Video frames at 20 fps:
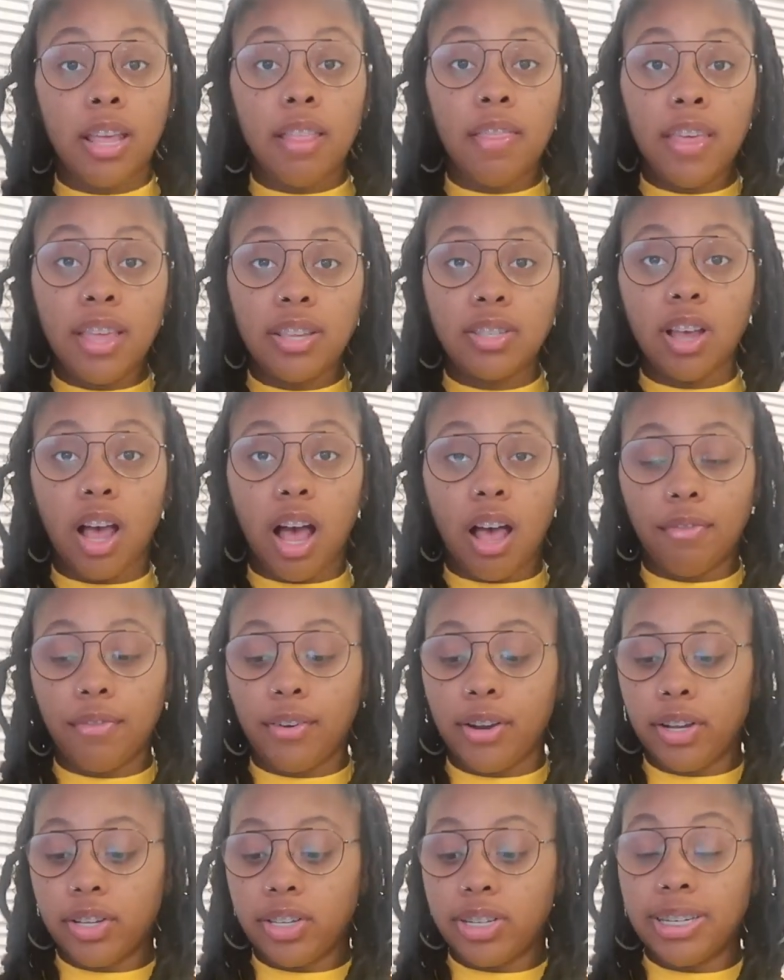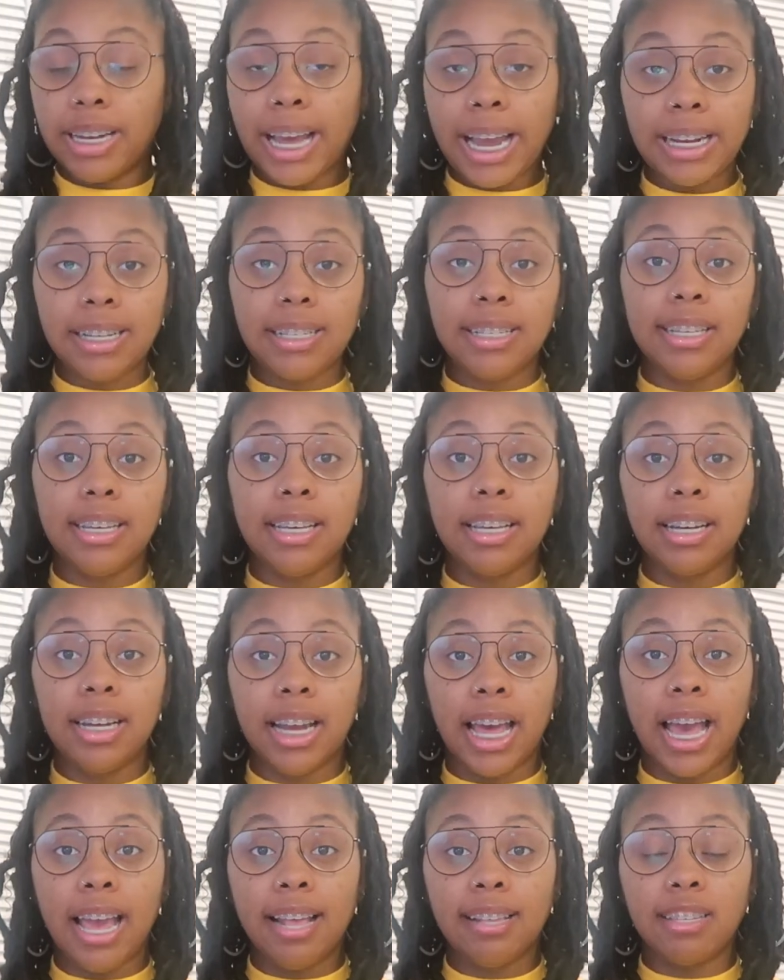This offers
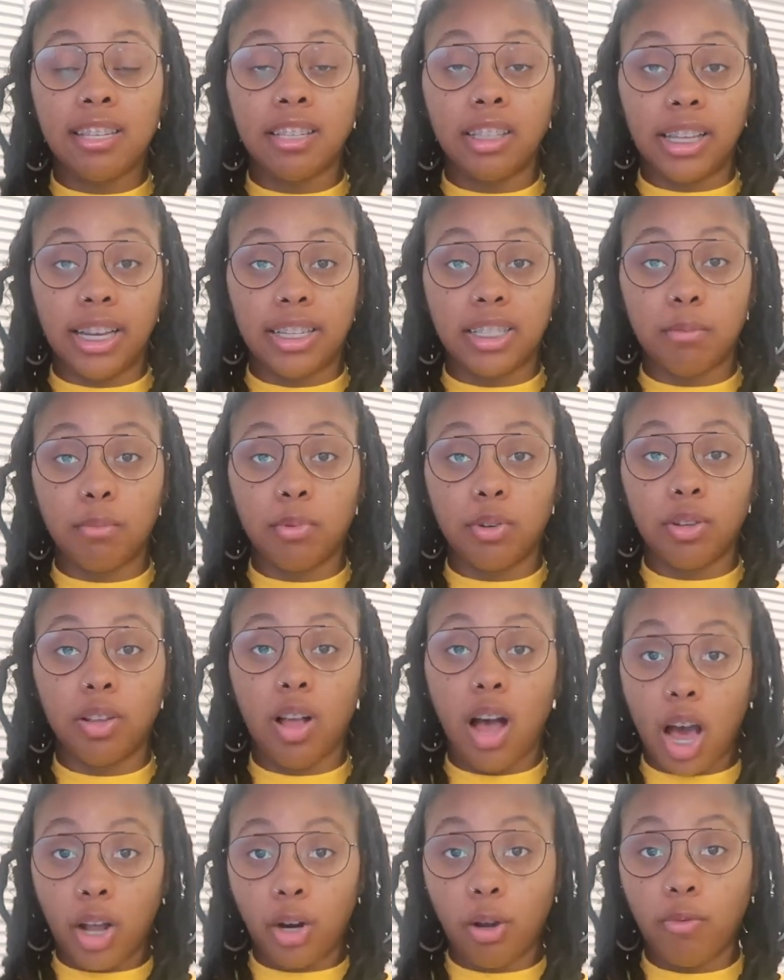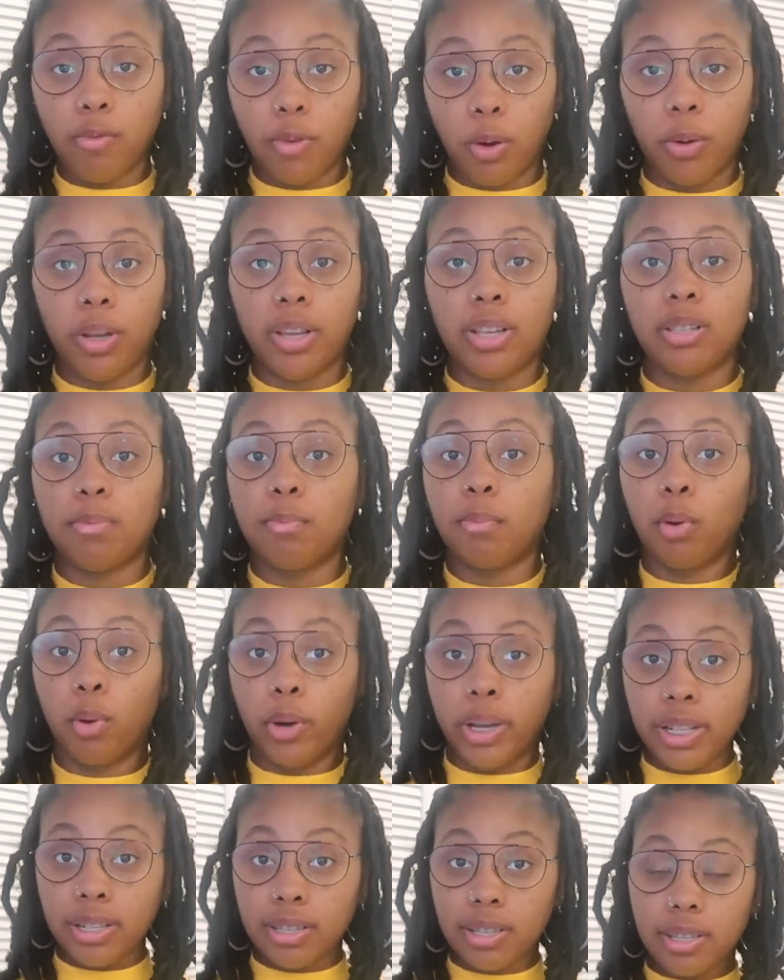99 selectable autofocus
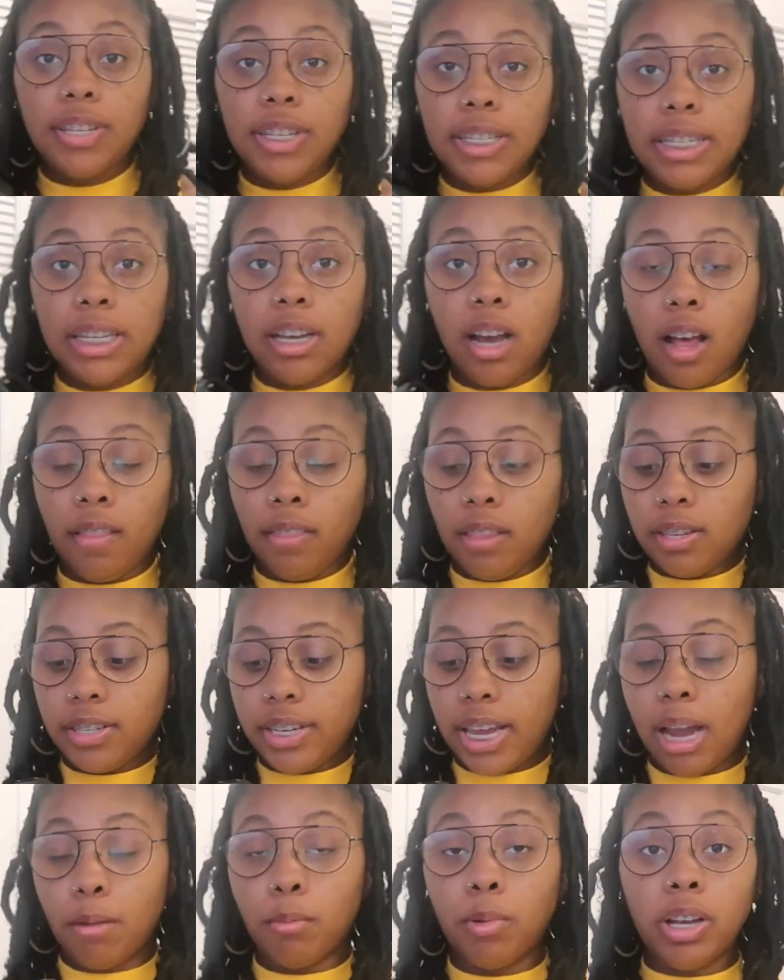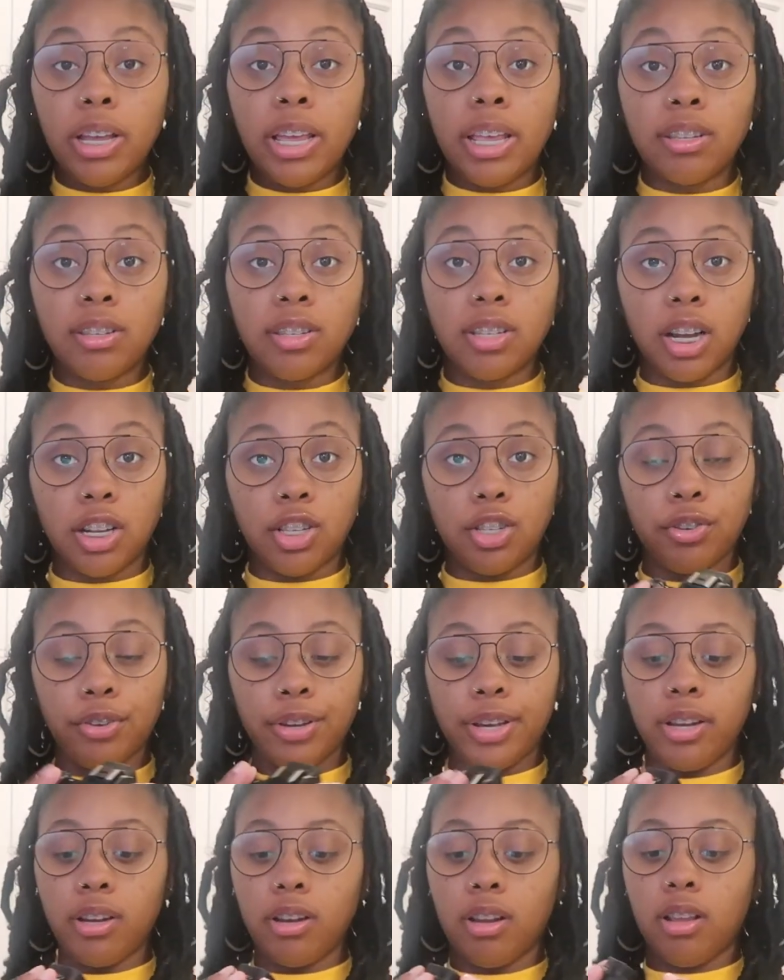points. LCD on this camera is
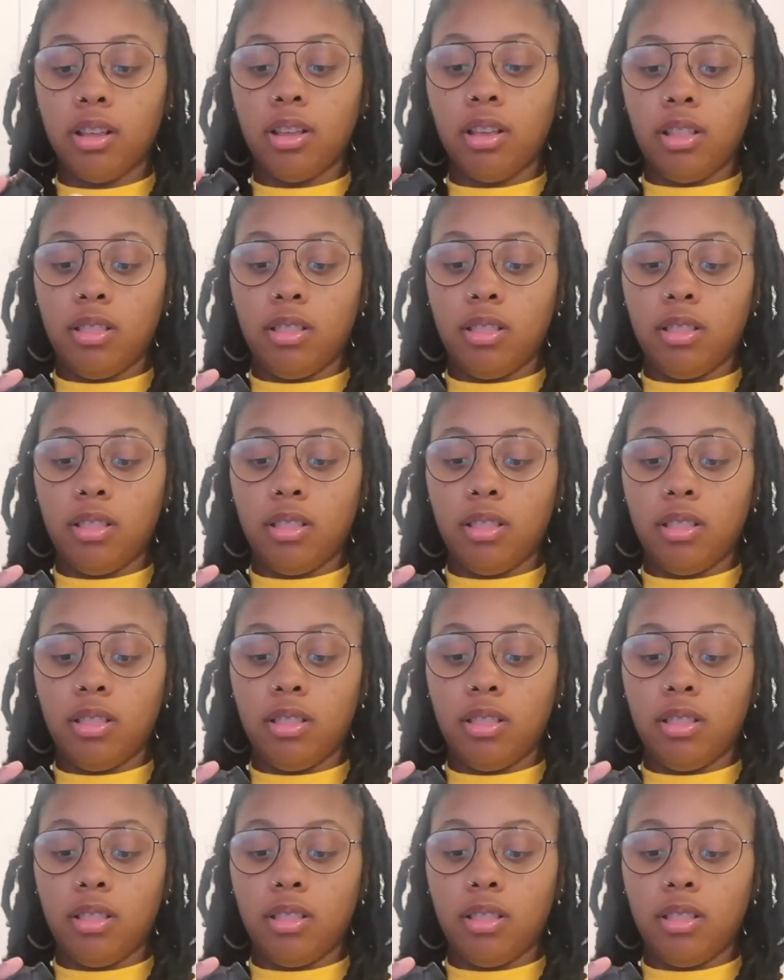touchscreen.